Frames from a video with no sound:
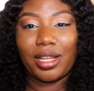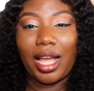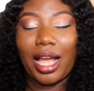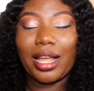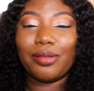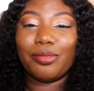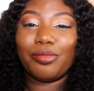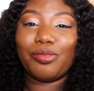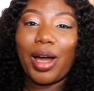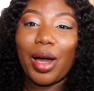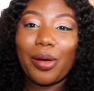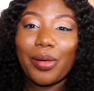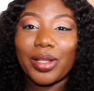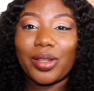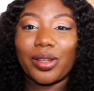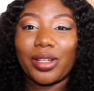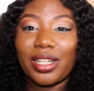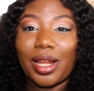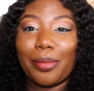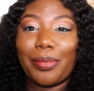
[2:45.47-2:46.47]
And while
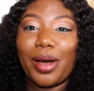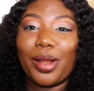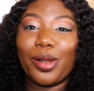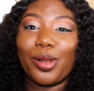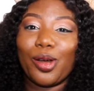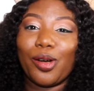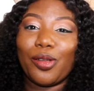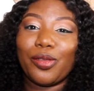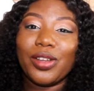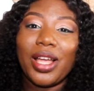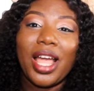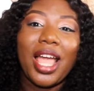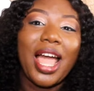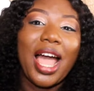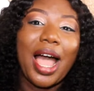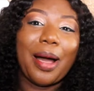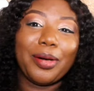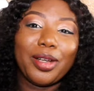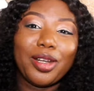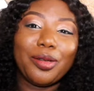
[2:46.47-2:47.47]
we're talking about love,
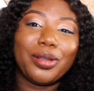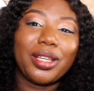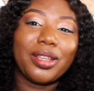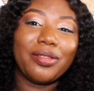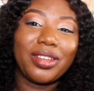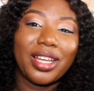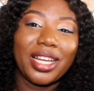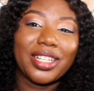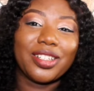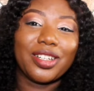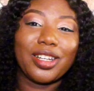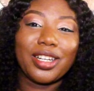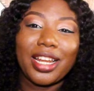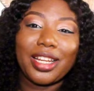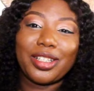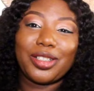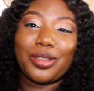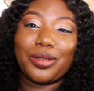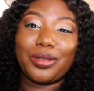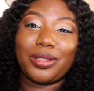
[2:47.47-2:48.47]
I'm going to give you guys
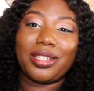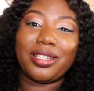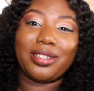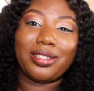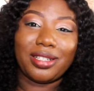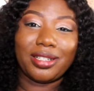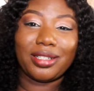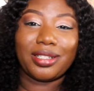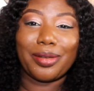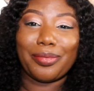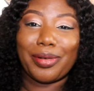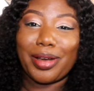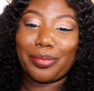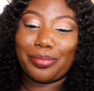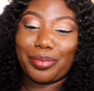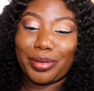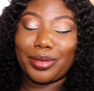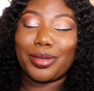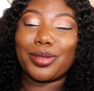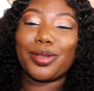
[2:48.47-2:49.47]
another juicy gist
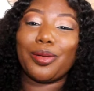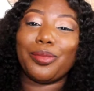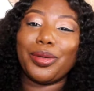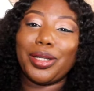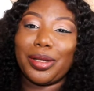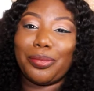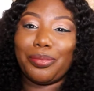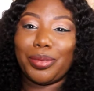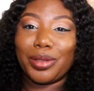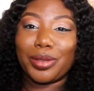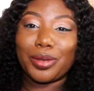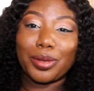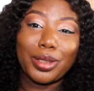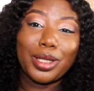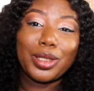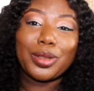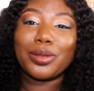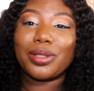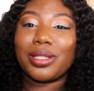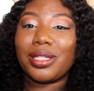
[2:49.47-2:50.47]
about Pistom in a bit. So
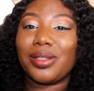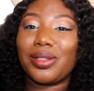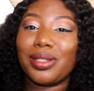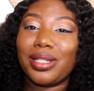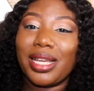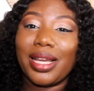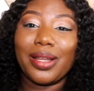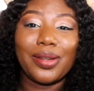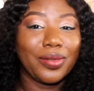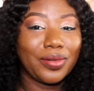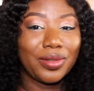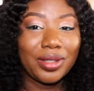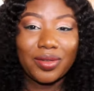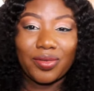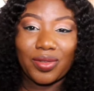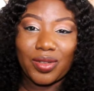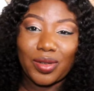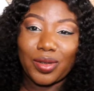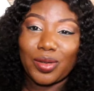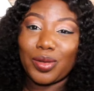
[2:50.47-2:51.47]
you need to stick to the end of this
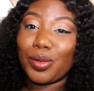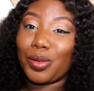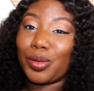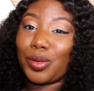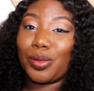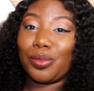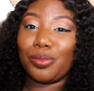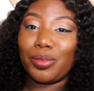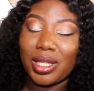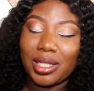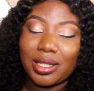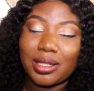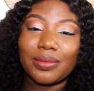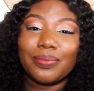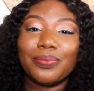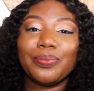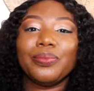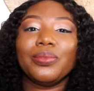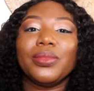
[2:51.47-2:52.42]
video. You don't want to miss.